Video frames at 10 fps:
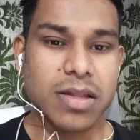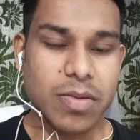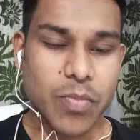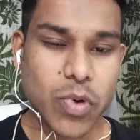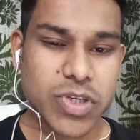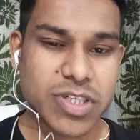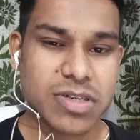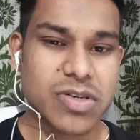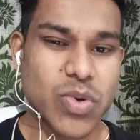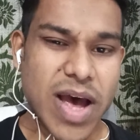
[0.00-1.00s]
the
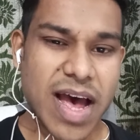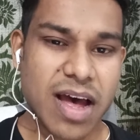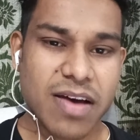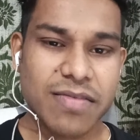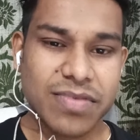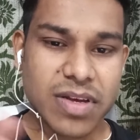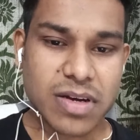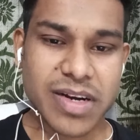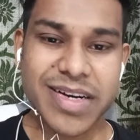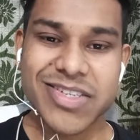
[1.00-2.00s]
posture you have the
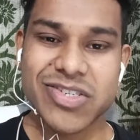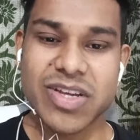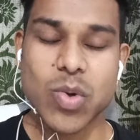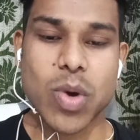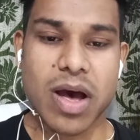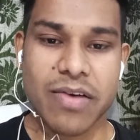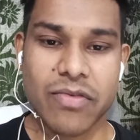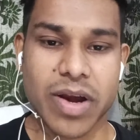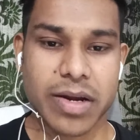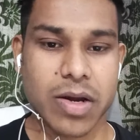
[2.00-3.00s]
conditioning you
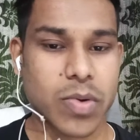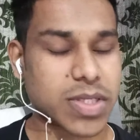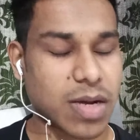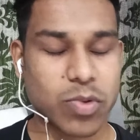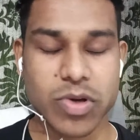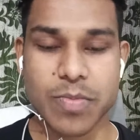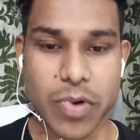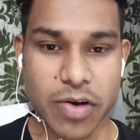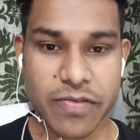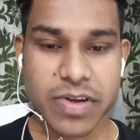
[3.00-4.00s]
have right now is absolutely
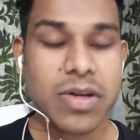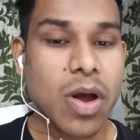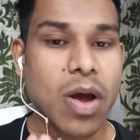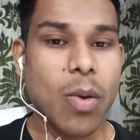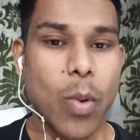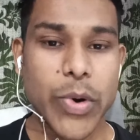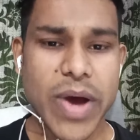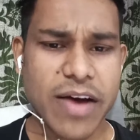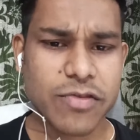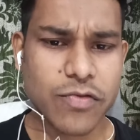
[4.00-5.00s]
perfect what you
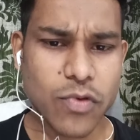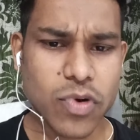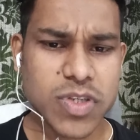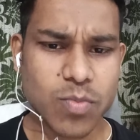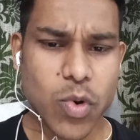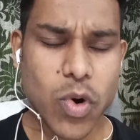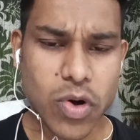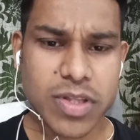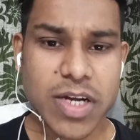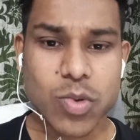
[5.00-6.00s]
have to focus more
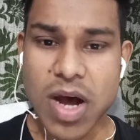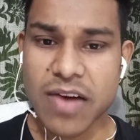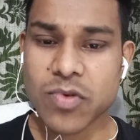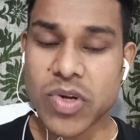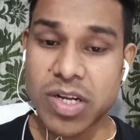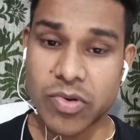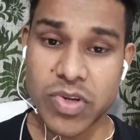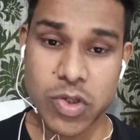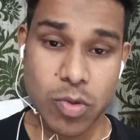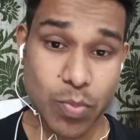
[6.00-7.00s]
on that you have to
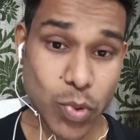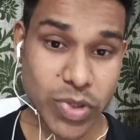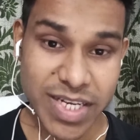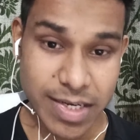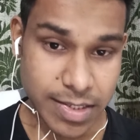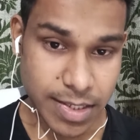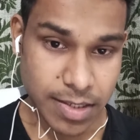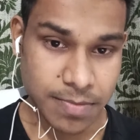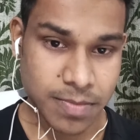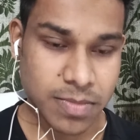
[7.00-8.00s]
increase your protein
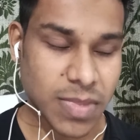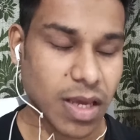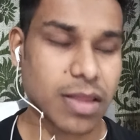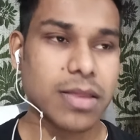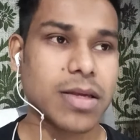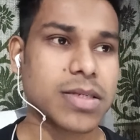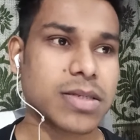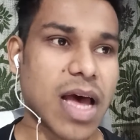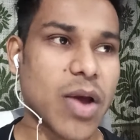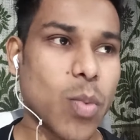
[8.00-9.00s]
intake in
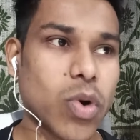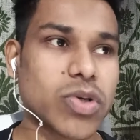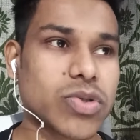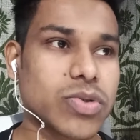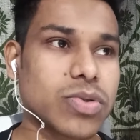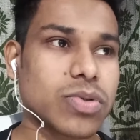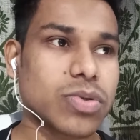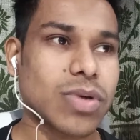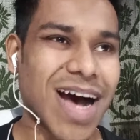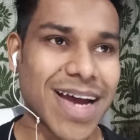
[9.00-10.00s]
this i want
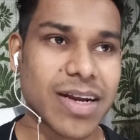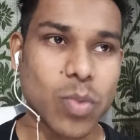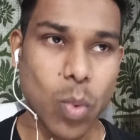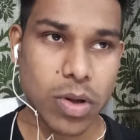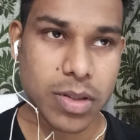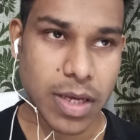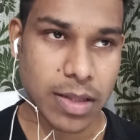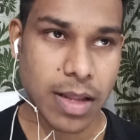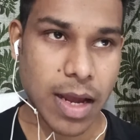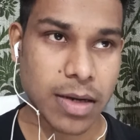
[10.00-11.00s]
to highlight one
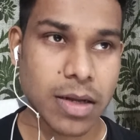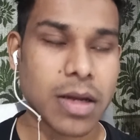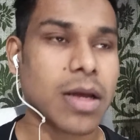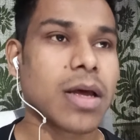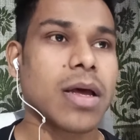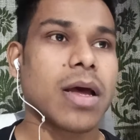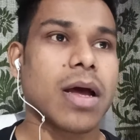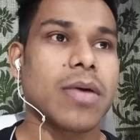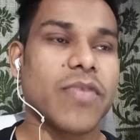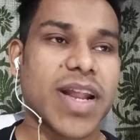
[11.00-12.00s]
thing that
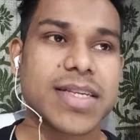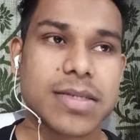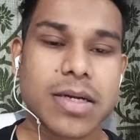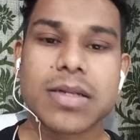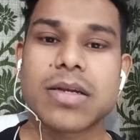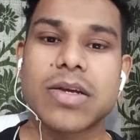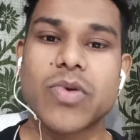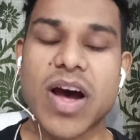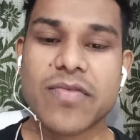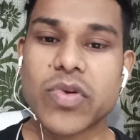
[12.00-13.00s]
when i said
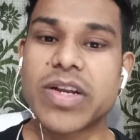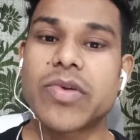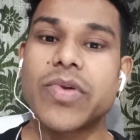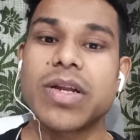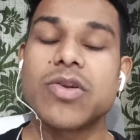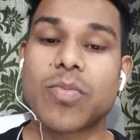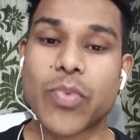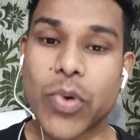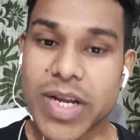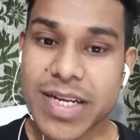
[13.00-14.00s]
you have to increase your
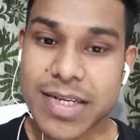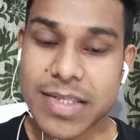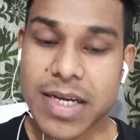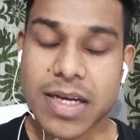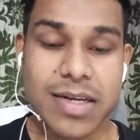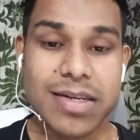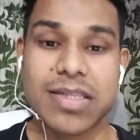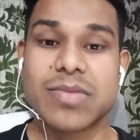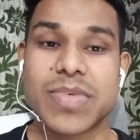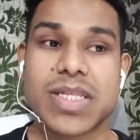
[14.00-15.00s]
protein intake it doesn't